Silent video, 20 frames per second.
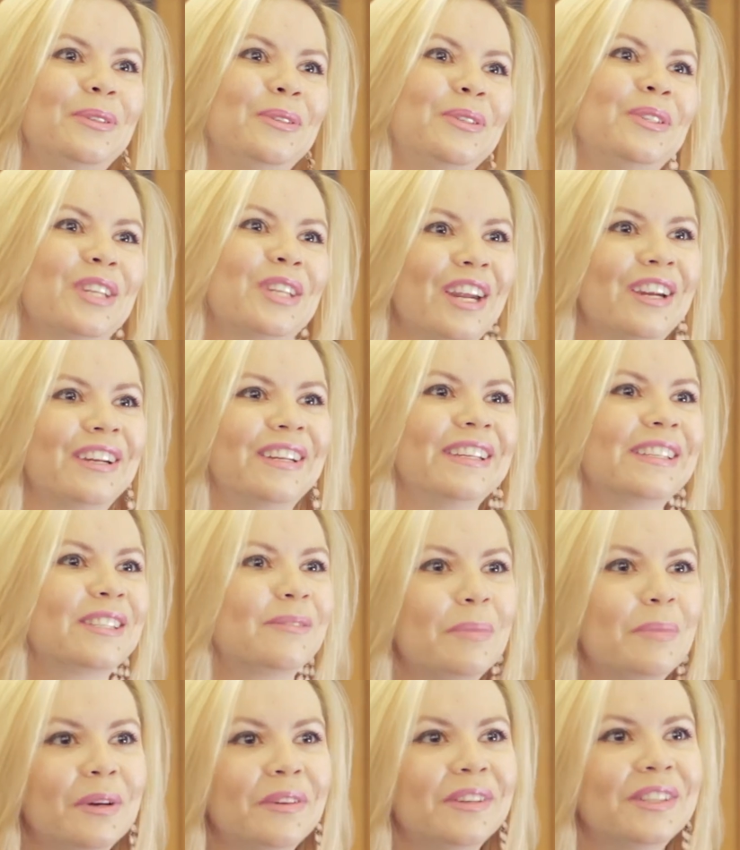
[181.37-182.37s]
to share the
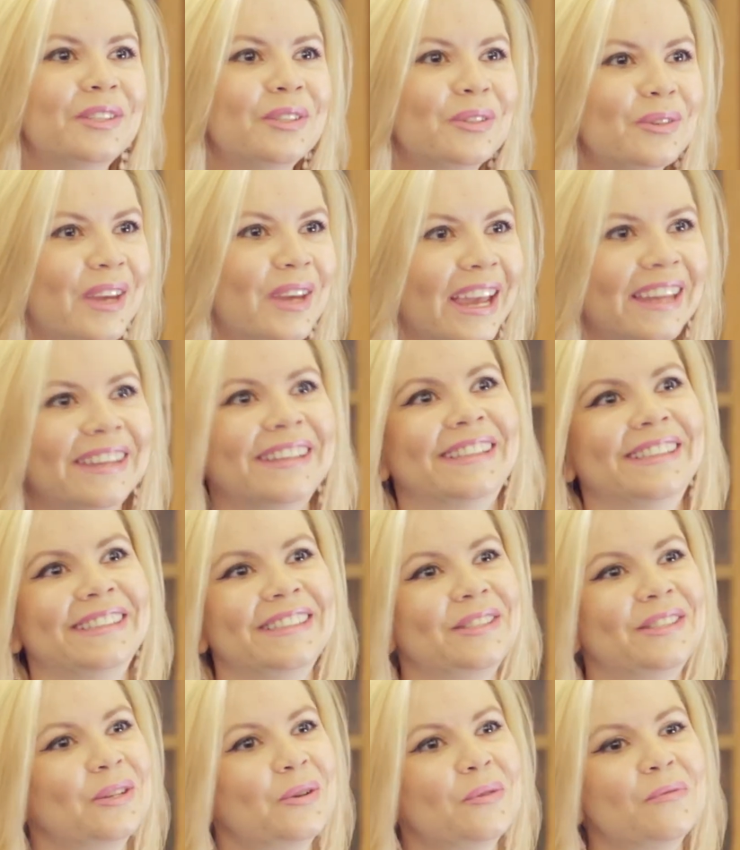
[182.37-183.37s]
experience together.
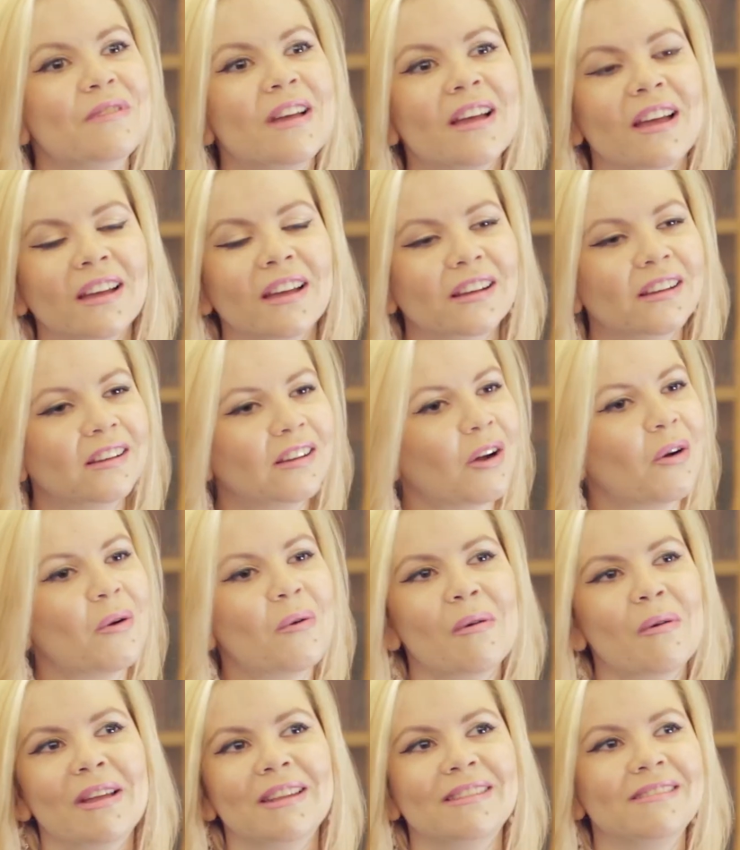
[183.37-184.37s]
So
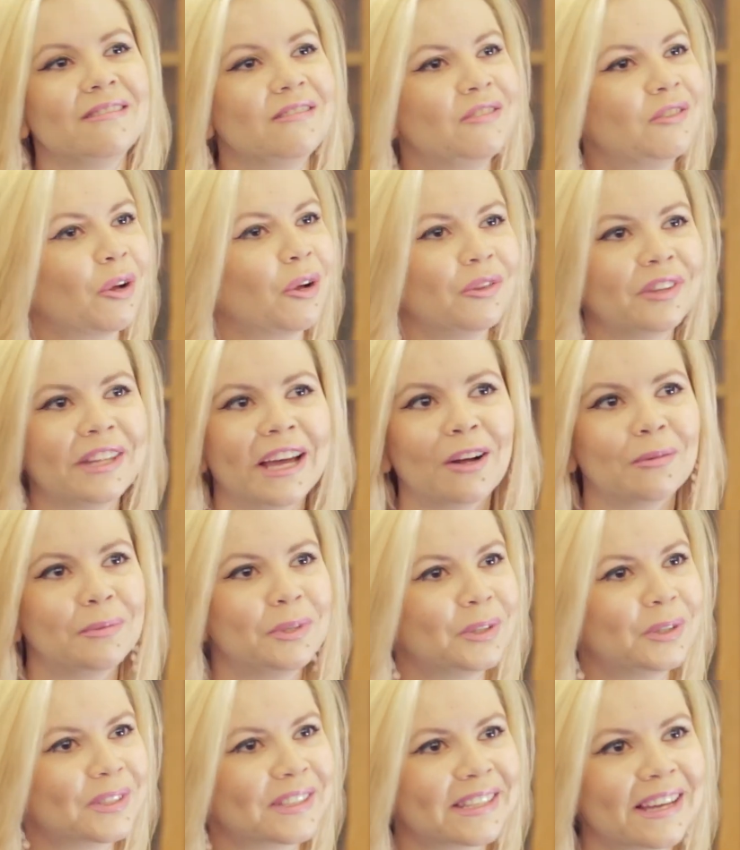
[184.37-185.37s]
go and don't
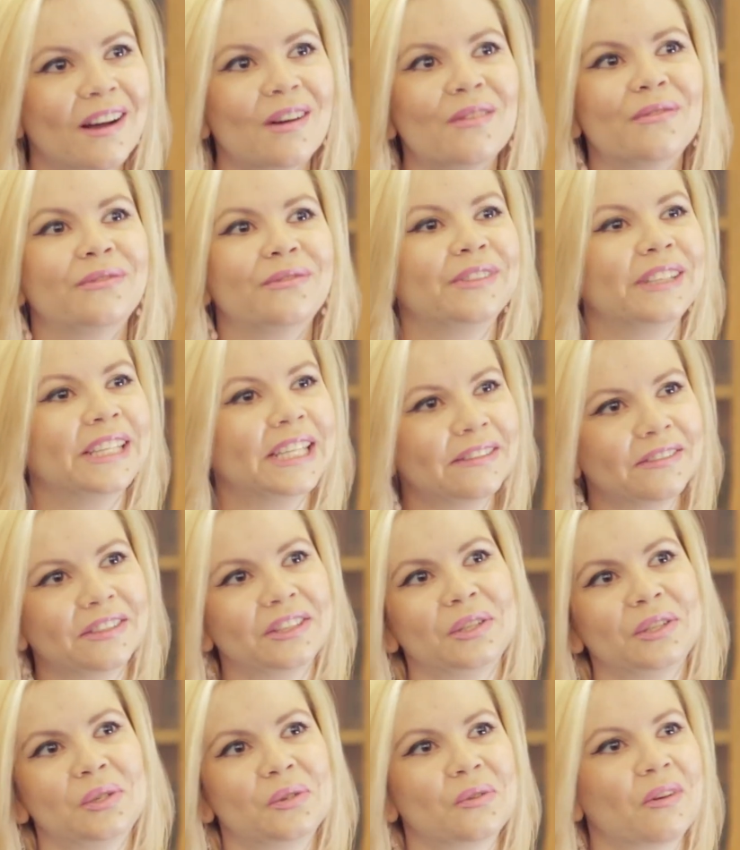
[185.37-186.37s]
doubt yourself, give
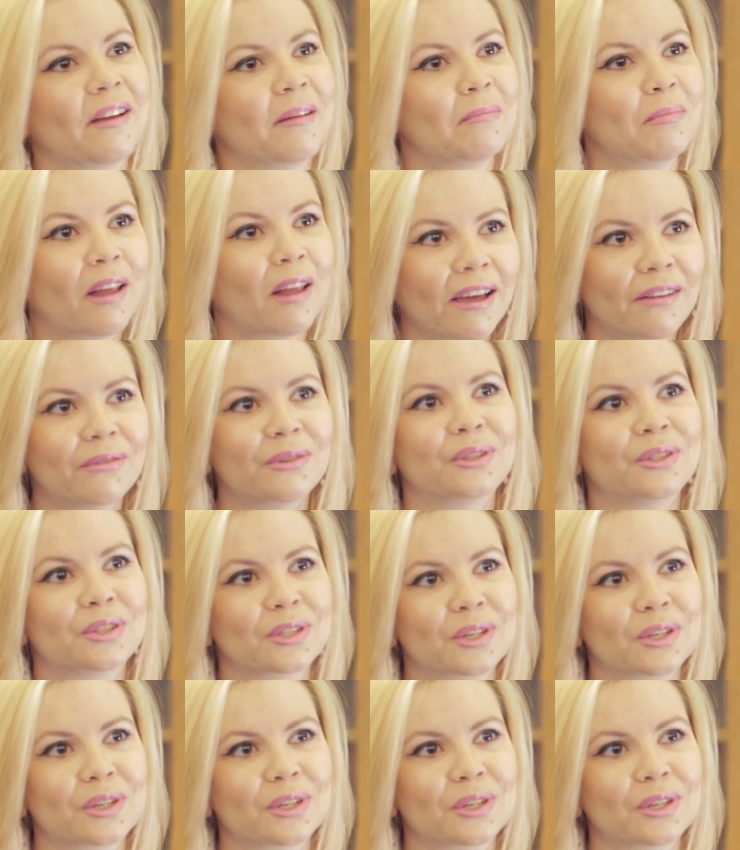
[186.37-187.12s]
it a try, apply for the